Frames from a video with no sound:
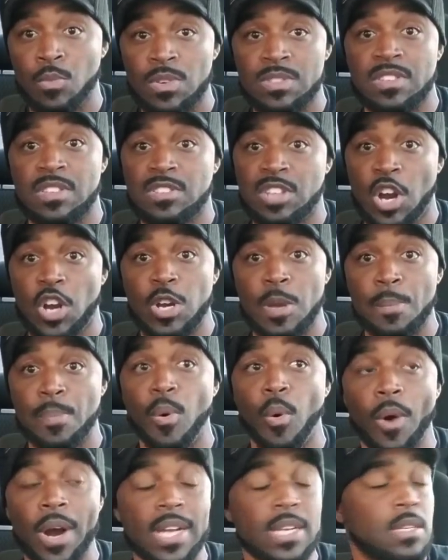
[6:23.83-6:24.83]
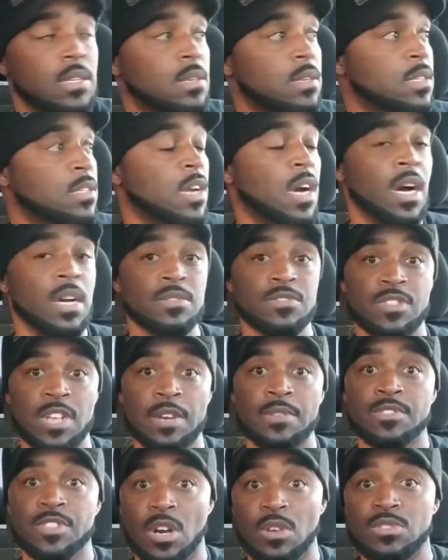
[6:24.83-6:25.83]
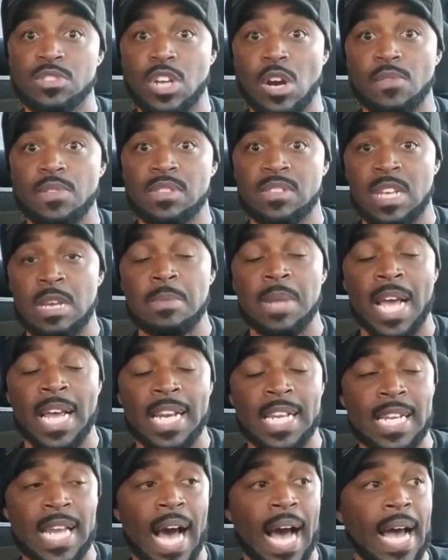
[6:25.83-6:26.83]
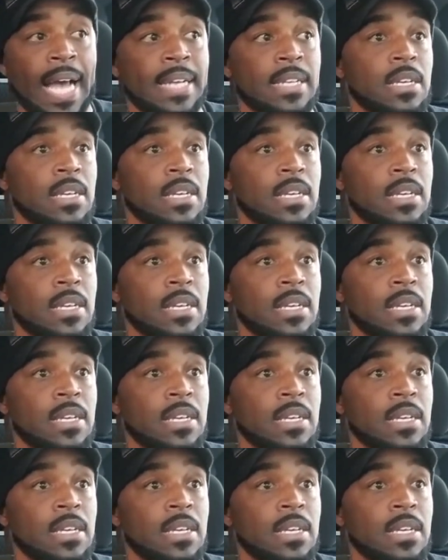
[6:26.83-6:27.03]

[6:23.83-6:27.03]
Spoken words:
was the turning point. Jerry Jones took over the team in 89.